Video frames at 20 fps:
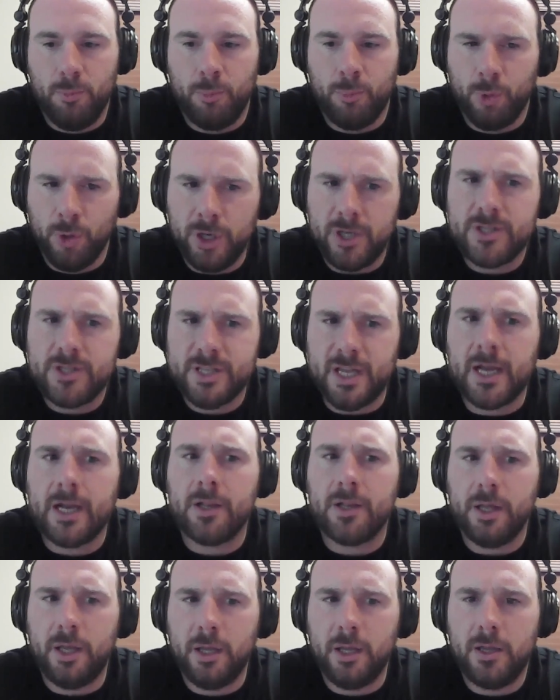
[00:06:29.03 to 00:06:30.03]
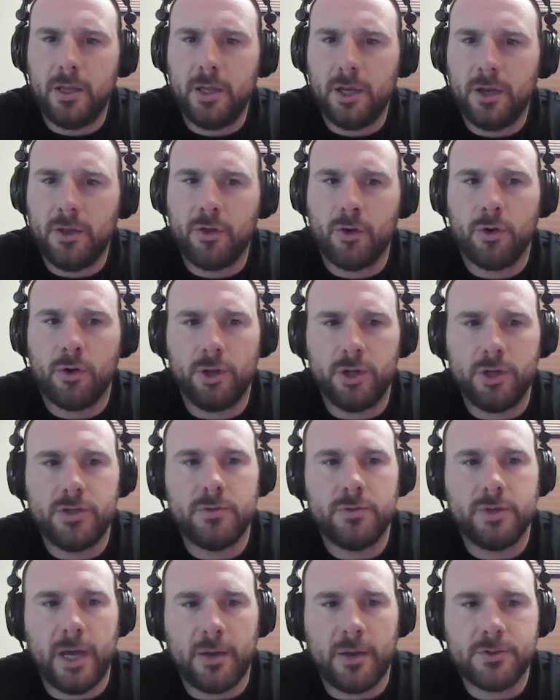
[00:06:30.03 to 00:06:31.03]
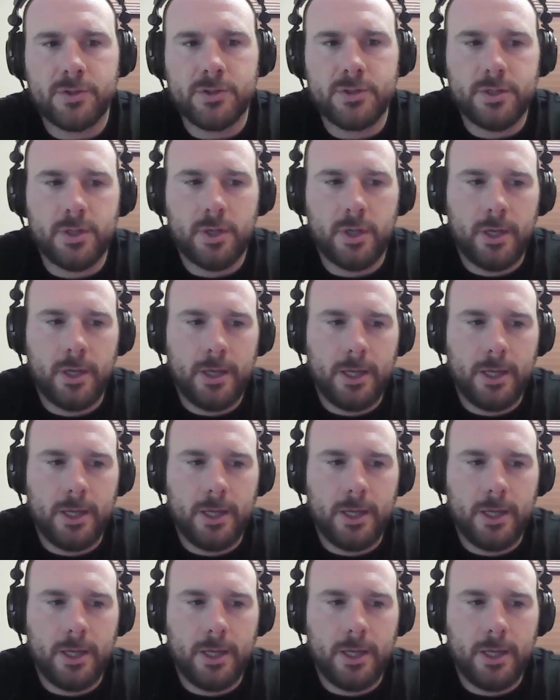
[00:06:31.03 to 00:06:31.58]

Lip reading: pretty steadily into the early 2000s.